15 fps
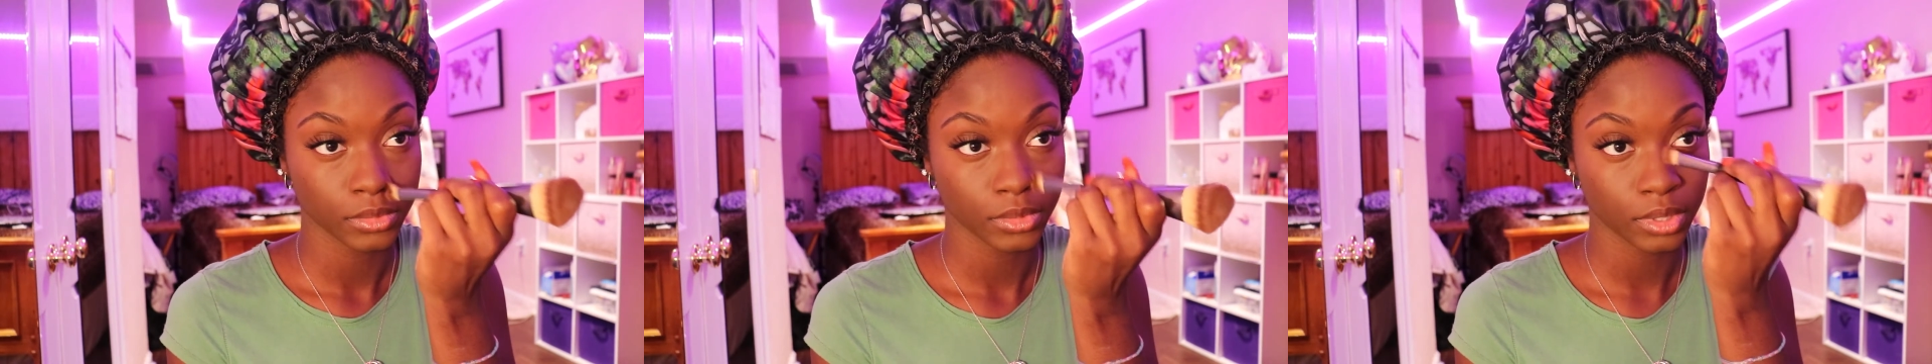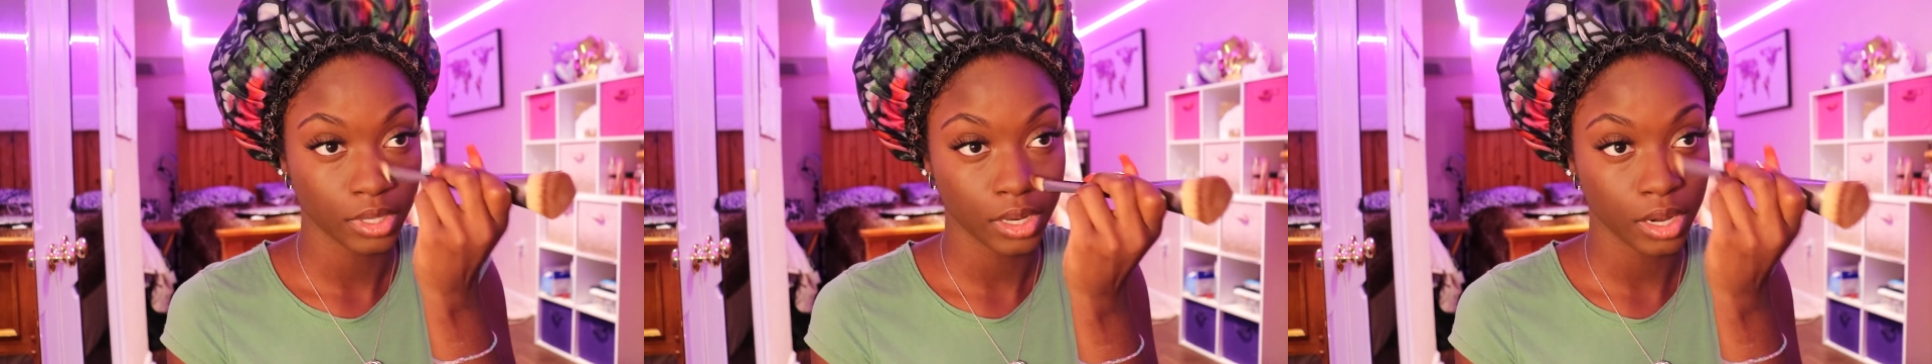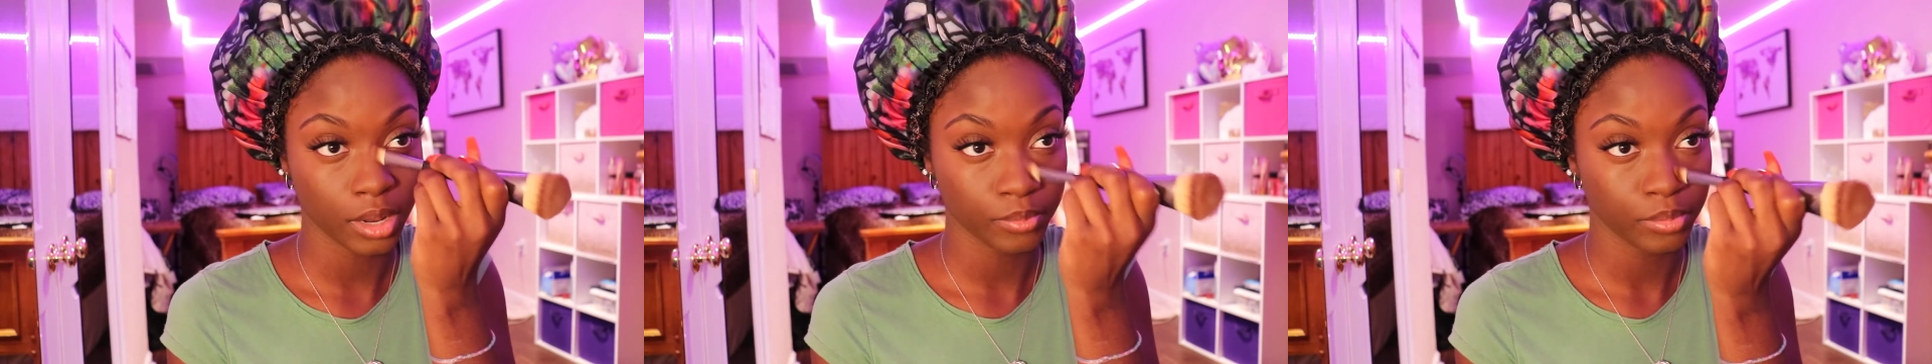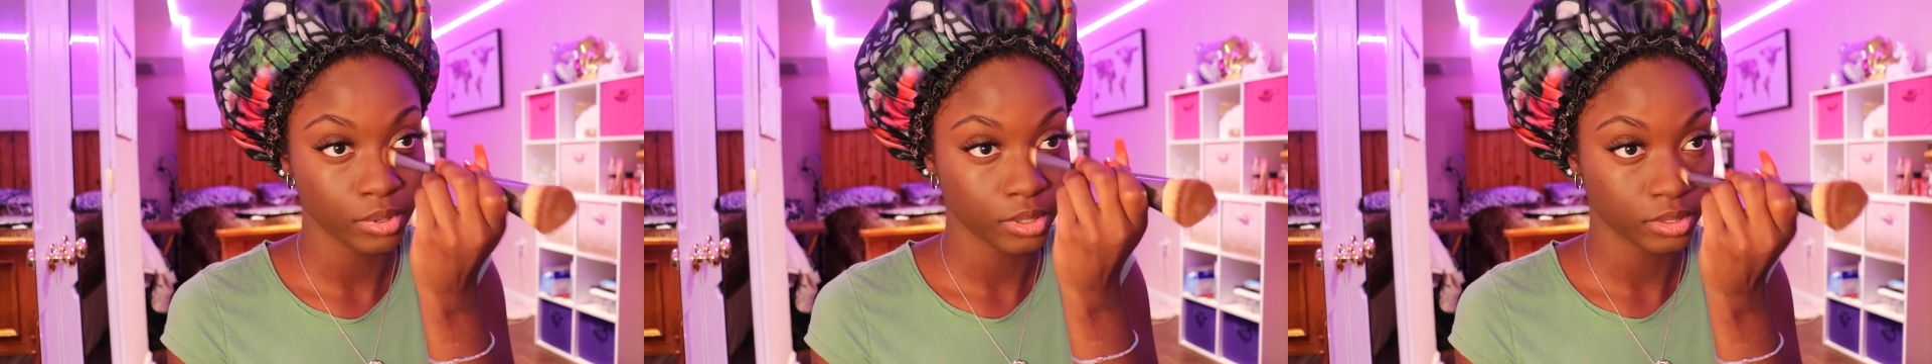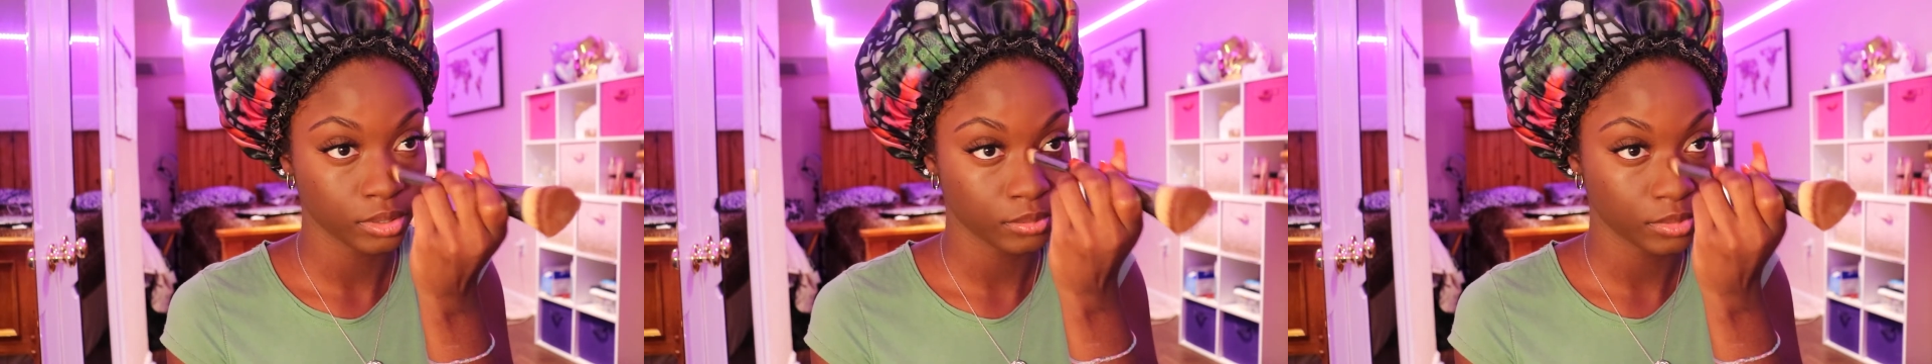Then I
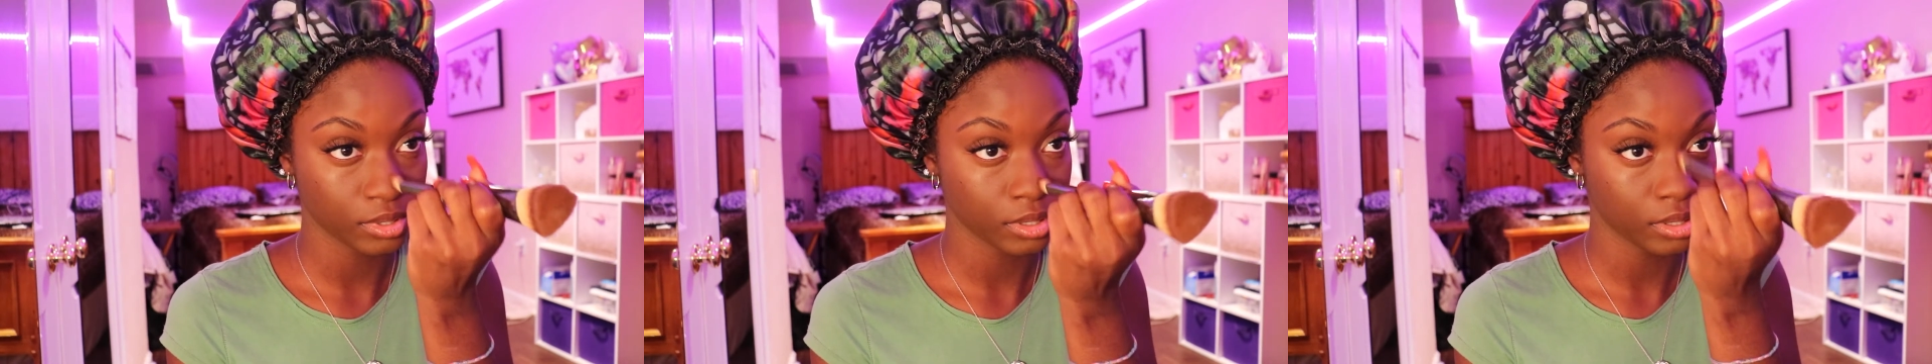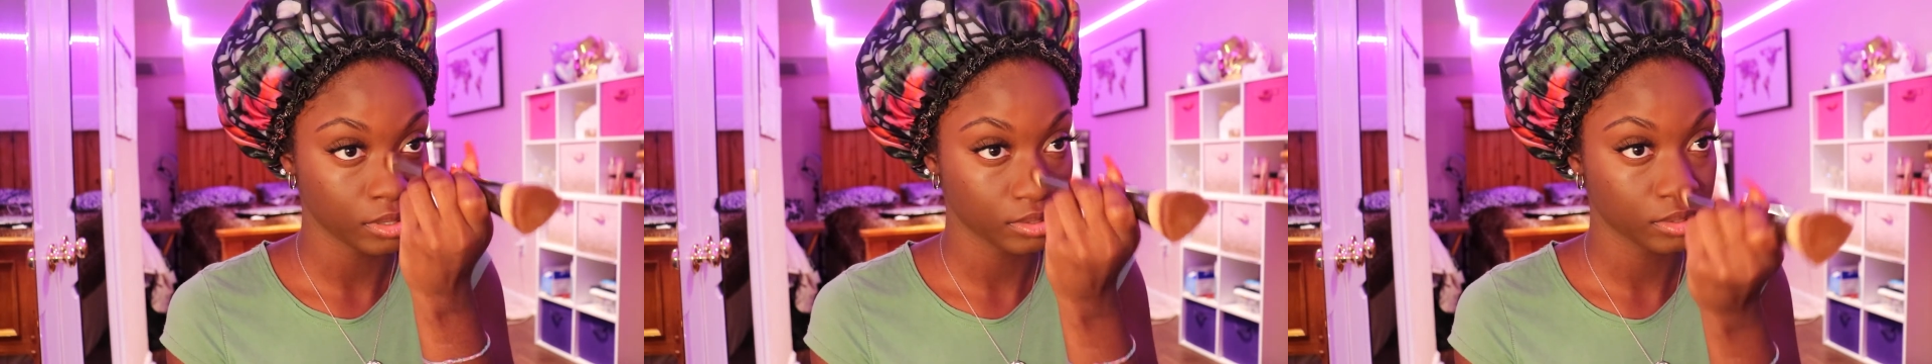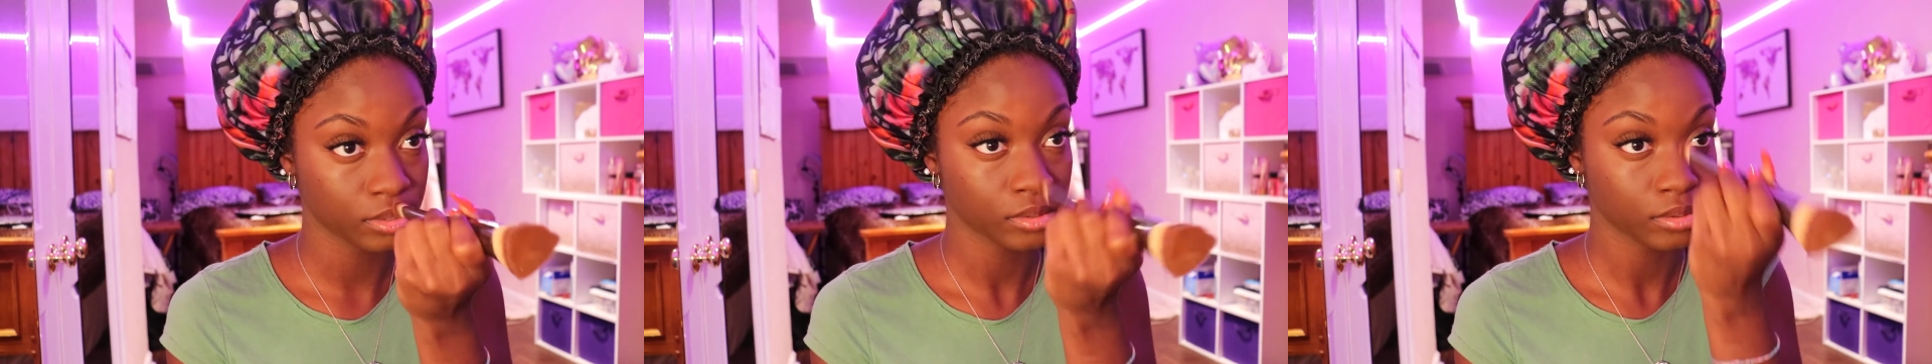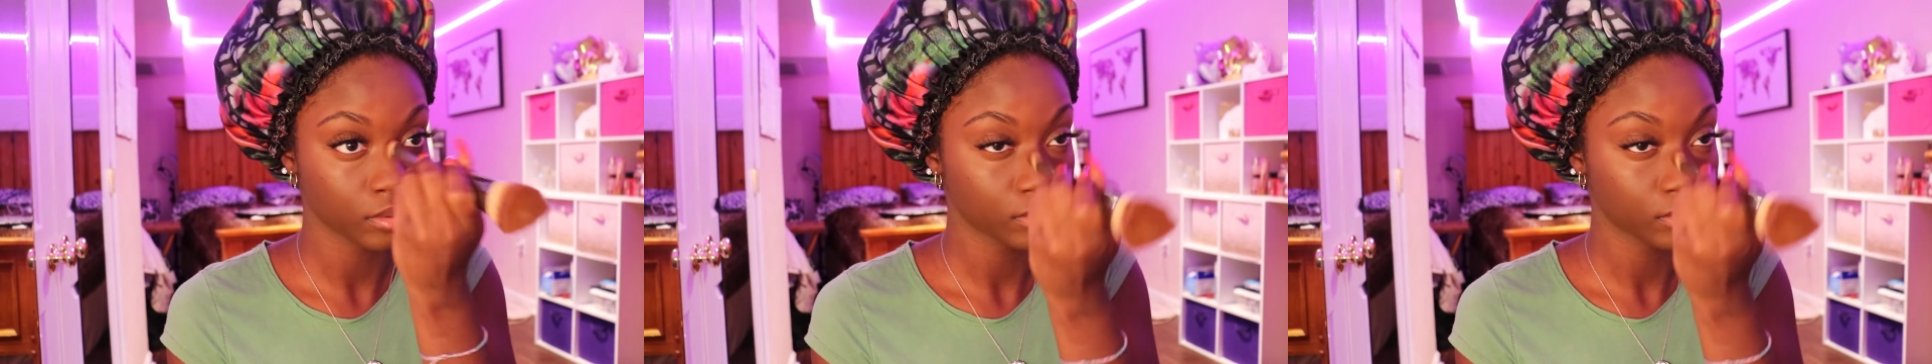put some of this